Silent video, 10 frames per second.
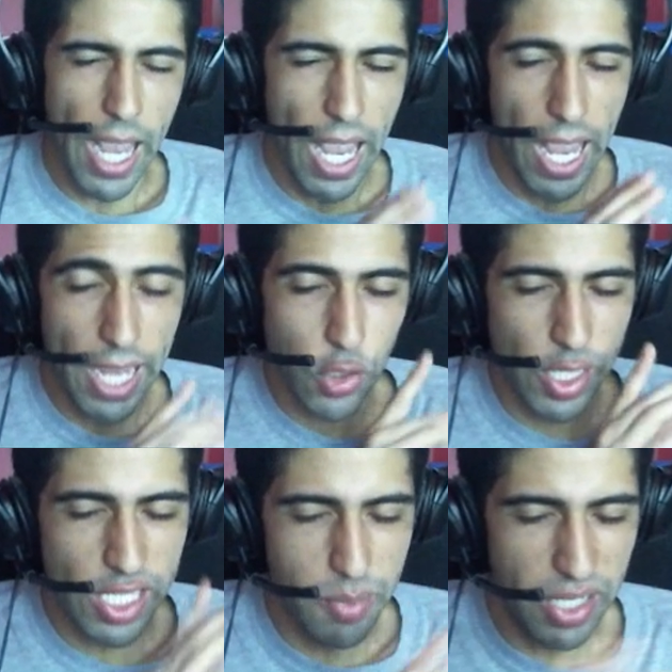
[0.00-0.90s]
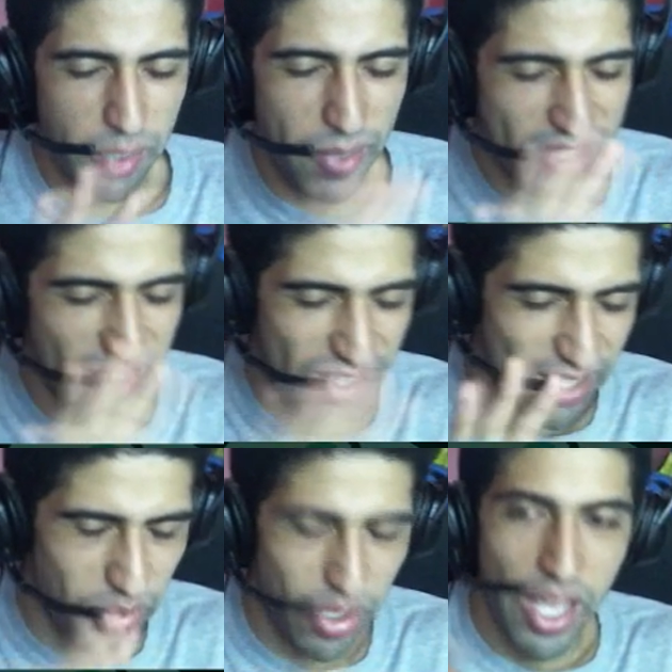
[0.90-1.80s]
and Cranky, but I'll get back to that
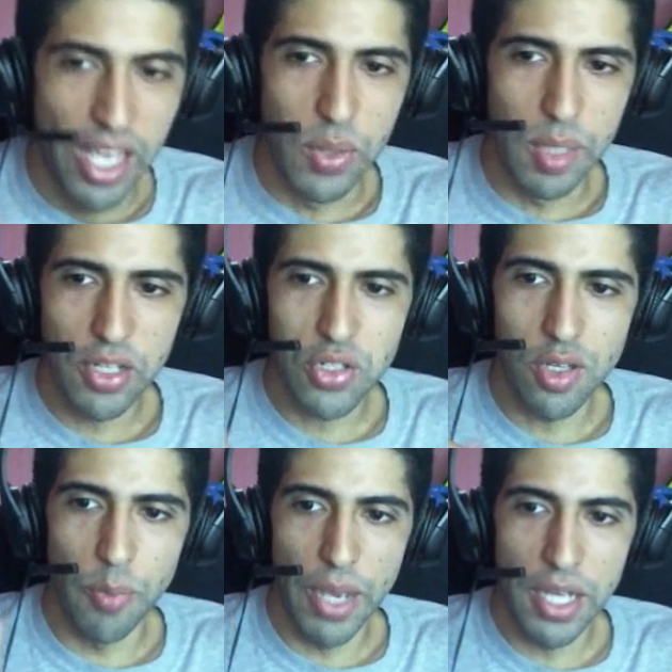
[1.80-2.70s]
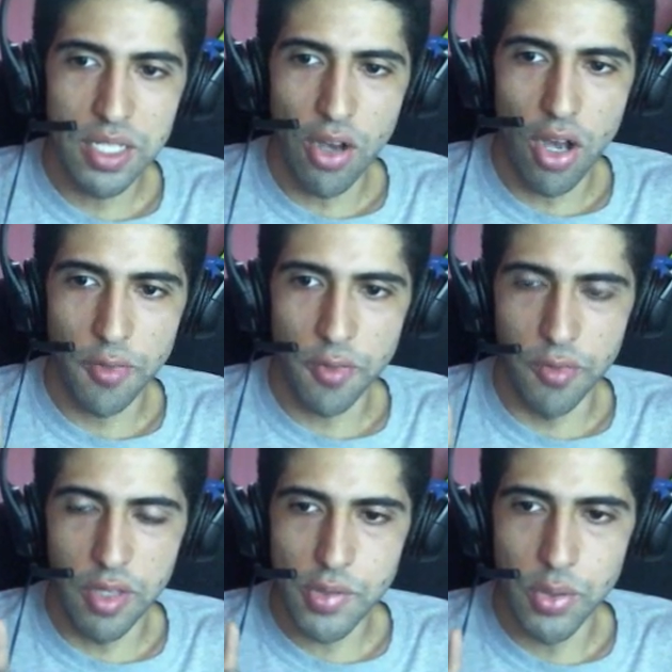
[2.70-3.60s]
later. You want to make sure that you're bouncing off of
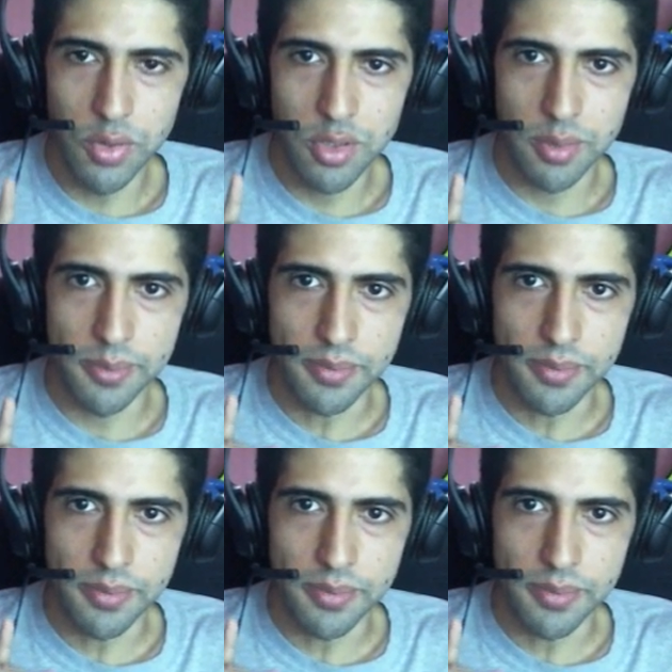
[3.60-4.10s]
this Hoots